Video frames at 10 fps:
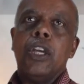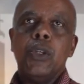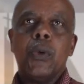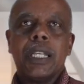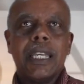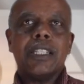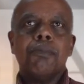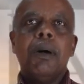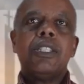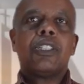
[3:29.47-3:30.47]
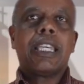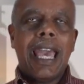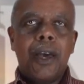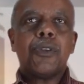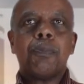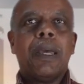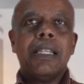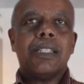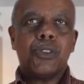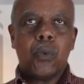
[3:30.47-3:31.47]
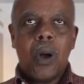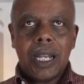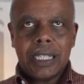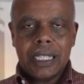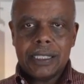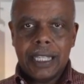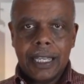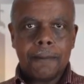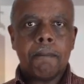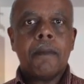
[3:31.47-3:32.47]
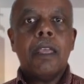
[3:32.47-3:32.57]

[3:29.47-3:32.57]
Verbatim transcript: You want to get as much counter space as your wallet can stand